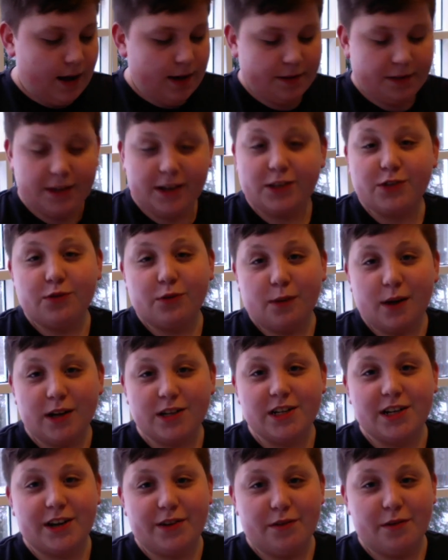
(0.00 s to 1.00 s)
thanks for
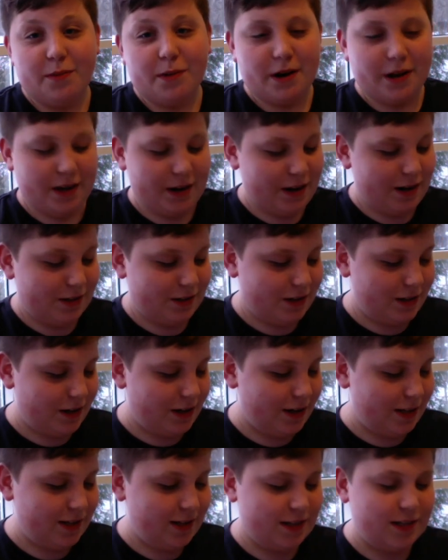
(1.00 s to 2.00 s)
watching, everybody, and I'll see you
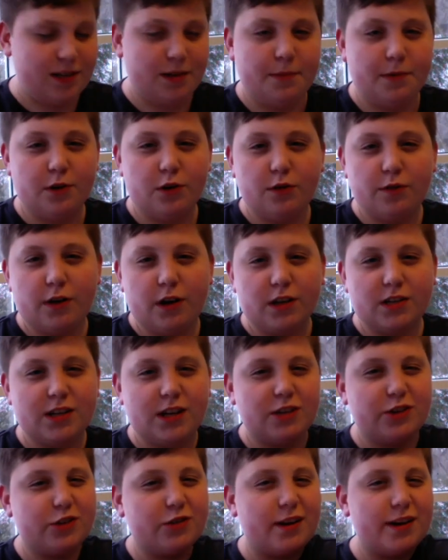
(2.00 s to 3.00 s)
guys next time on Vlogs.
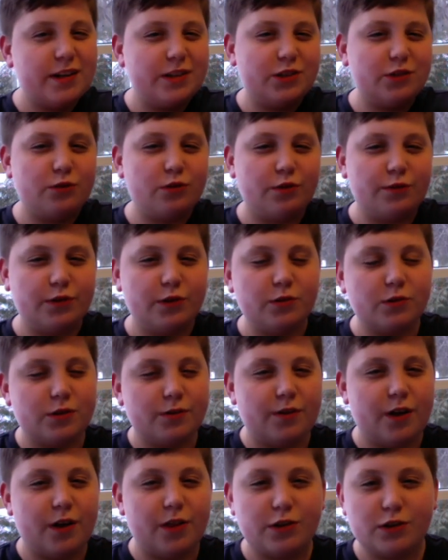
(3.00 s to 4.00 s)
I'll try to do reviews
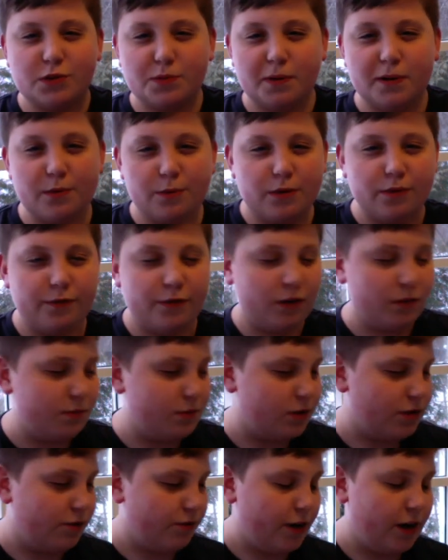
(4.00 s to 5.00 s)
of other Spider-Man
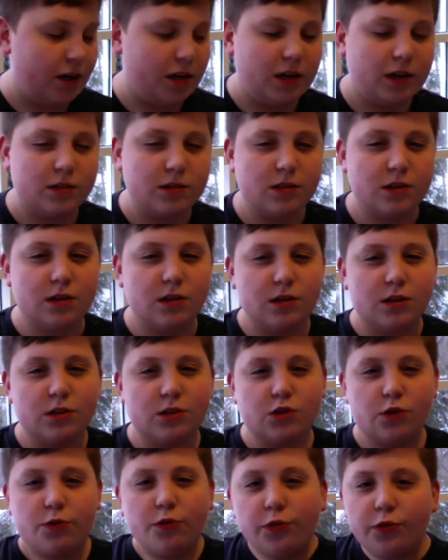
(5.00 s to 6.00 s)
films and rankings.
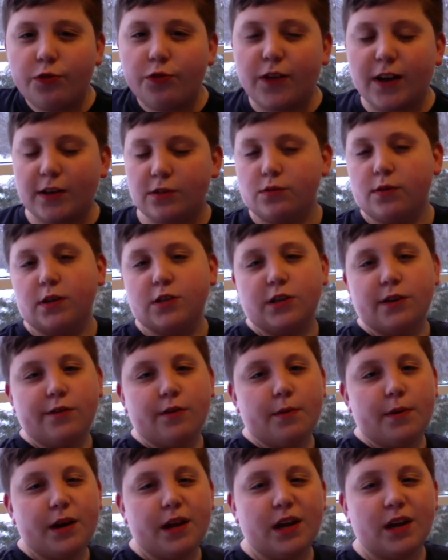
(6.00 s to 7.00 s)
So thanks for watching,
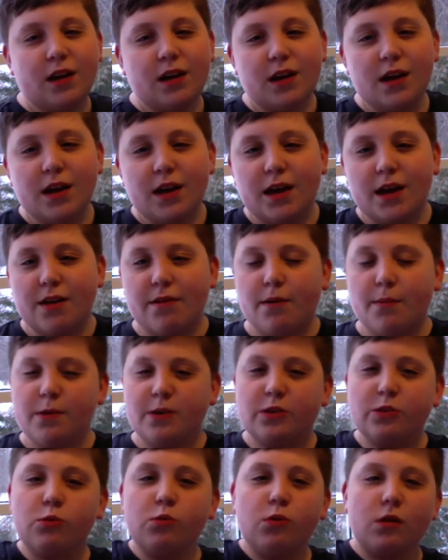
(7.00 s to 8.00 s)
everybody. Remember
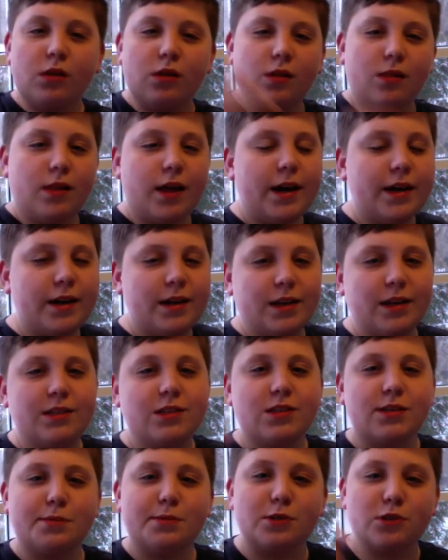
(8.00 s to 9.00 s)
to like and
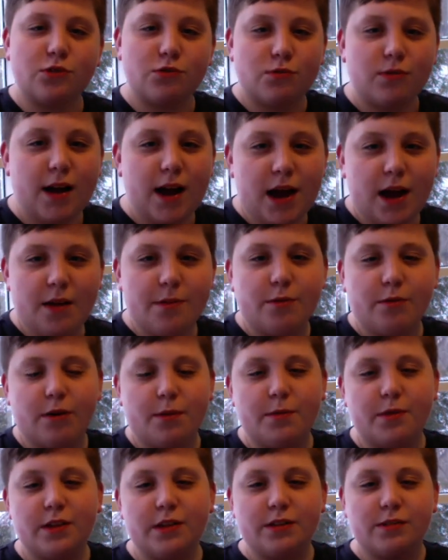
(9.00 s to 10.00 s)
subscribe.
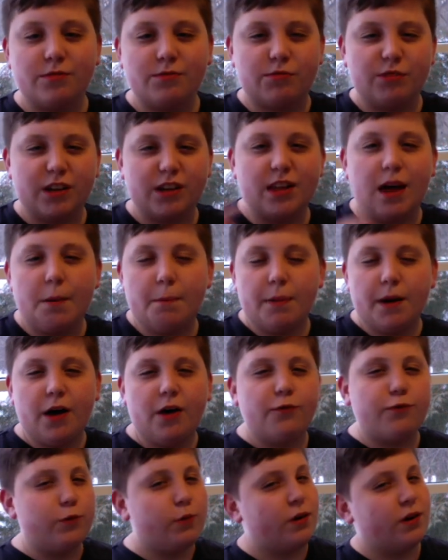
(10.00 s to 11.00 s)
Remember to ring that bell
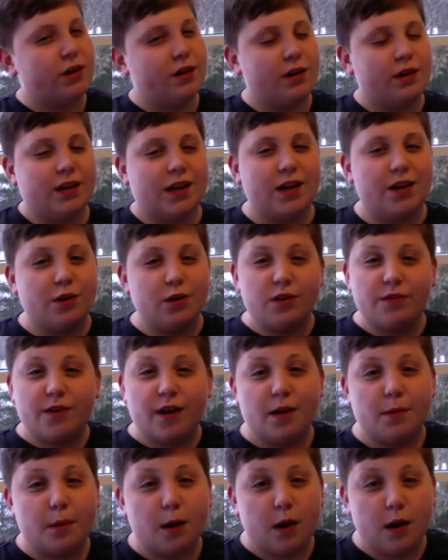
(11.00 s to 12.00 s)
if you want to get
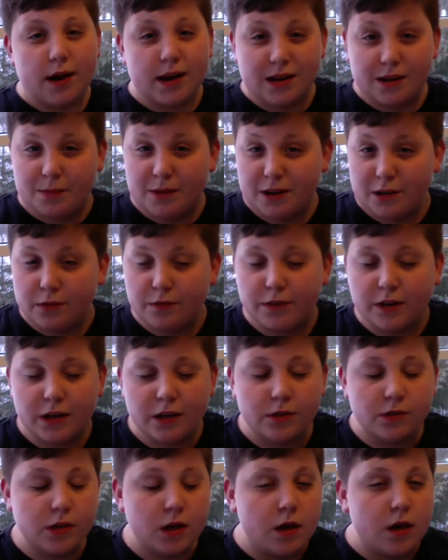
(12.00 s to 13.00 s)
notified about any of my new
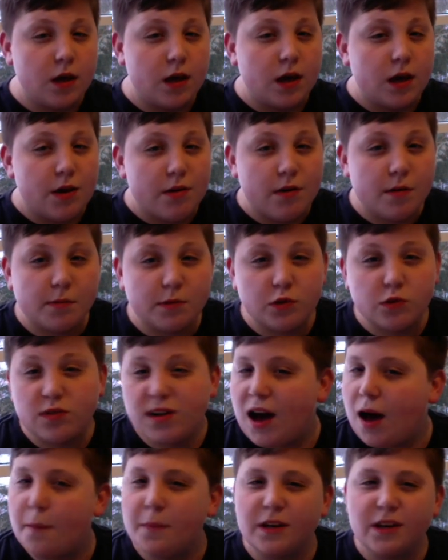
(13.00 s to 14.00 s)
videos. Remember to
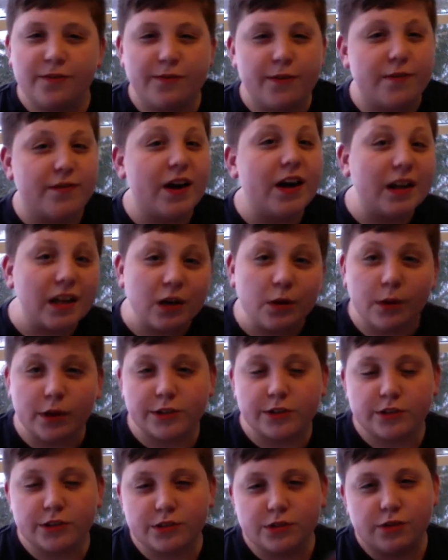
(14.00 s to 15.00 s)
comment if you have any
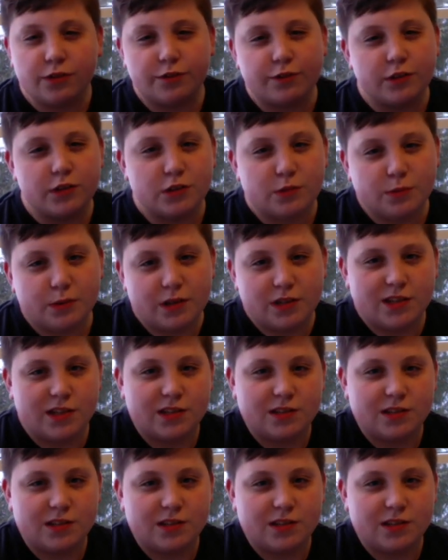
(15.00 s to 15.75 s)
questions or if you just want to say